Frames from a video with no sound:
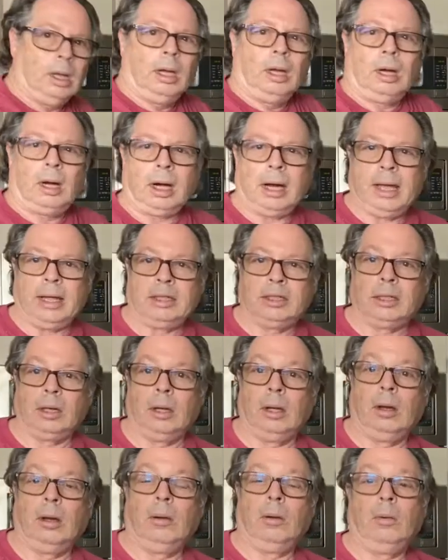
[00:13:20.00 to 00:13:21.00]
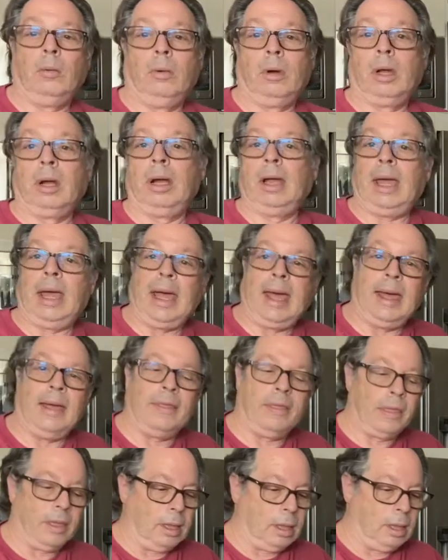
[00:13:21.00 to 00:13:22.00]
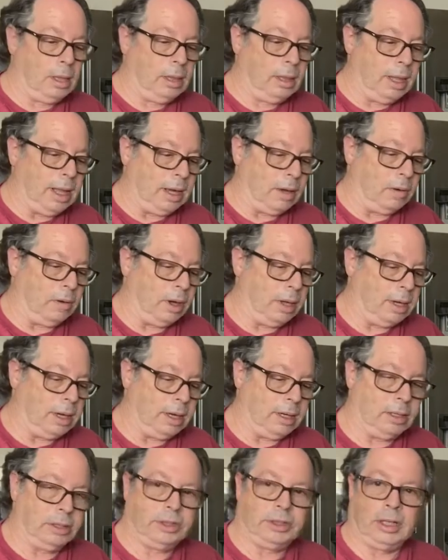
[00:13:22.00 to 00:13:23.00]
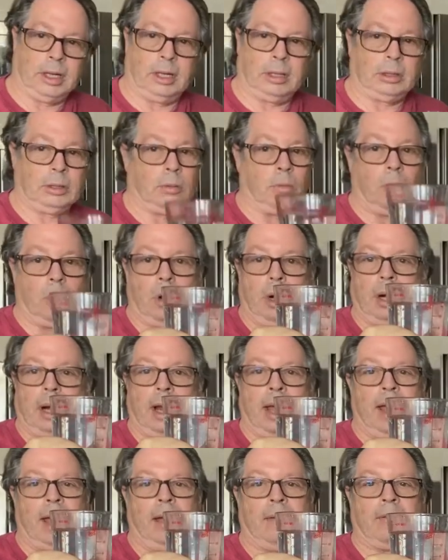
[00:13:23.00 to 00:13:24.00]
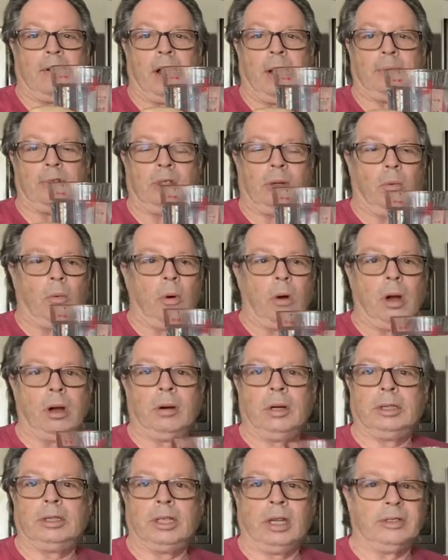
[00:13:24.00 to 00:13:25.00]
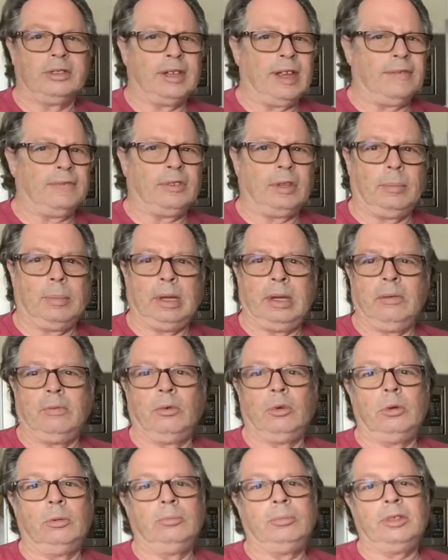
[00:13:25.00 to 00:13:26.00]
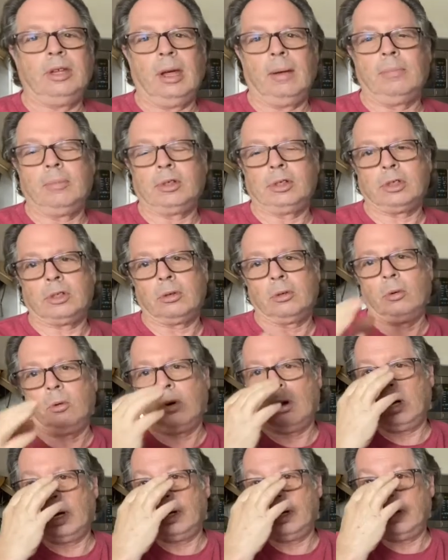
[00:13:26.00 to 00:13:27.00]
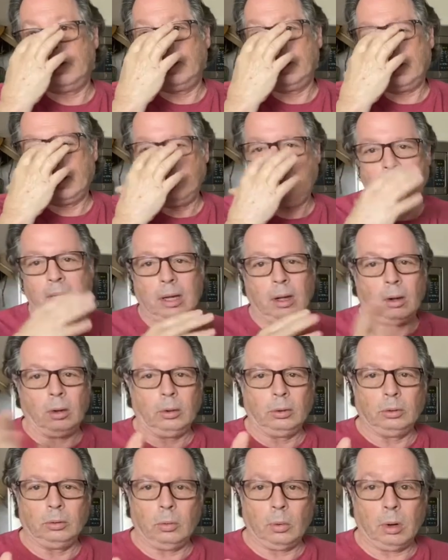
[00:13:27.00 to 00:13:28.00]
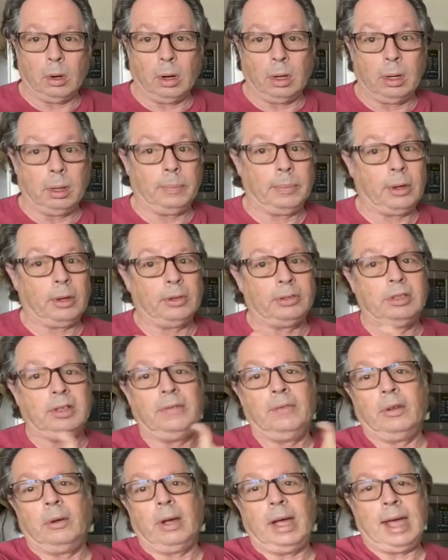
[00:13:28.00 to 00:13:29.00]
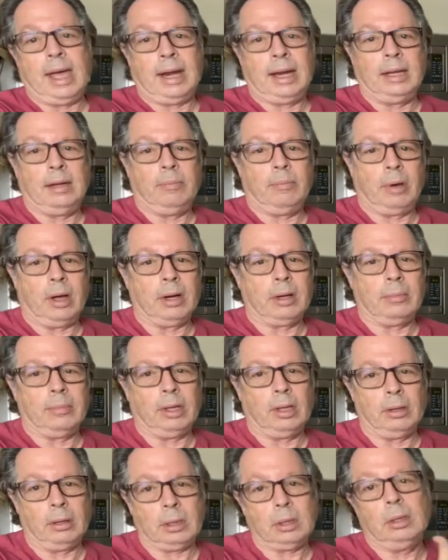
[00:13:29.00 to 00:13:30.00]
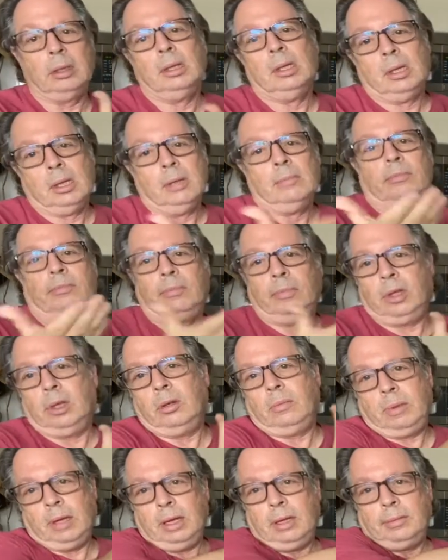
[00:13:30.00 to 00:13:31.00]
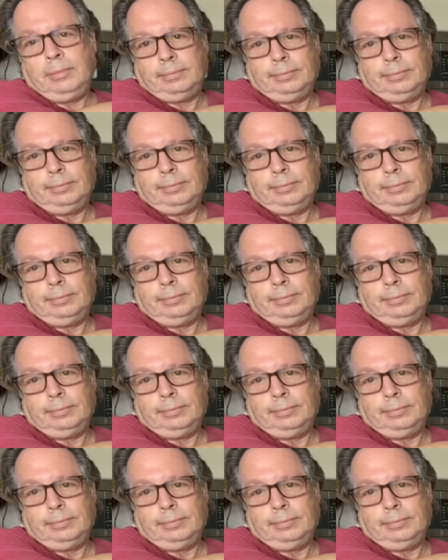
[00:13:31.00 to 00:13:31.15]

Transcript: All right, so we're going to add the liquid, and it's just 1.5 cups of water. It doesn't have to be room temperature water. It could be cold water, because if you're adding buttermilk, you'd be